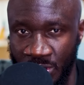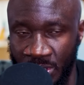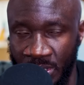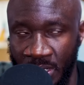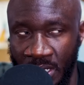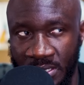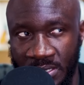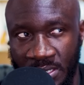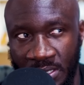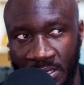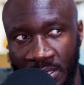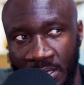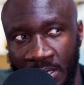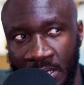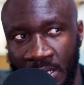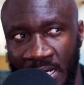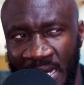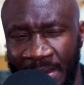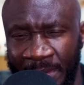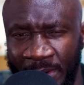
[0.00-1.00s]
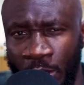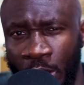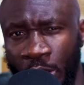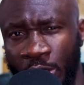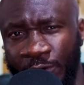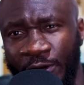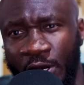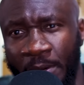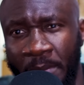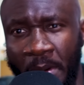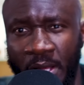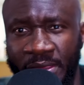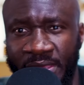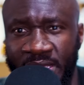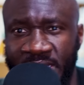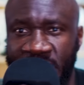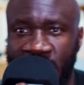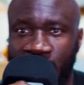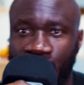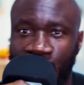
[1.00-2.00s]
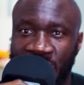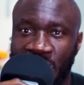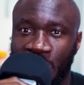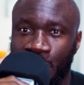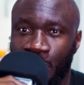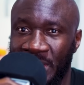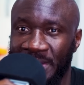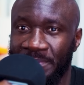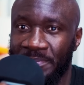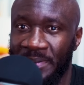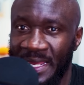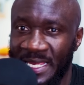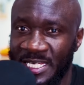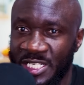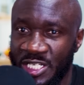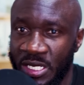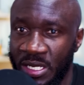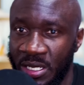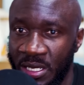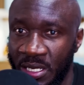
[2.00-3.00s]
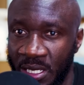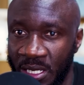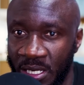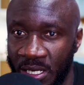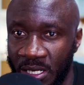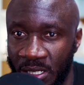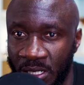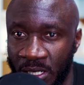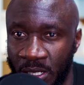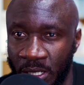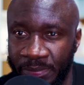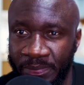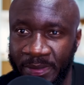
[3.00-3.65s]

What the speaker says: or not? Let me know how you feel about this. It was a great pleasure. God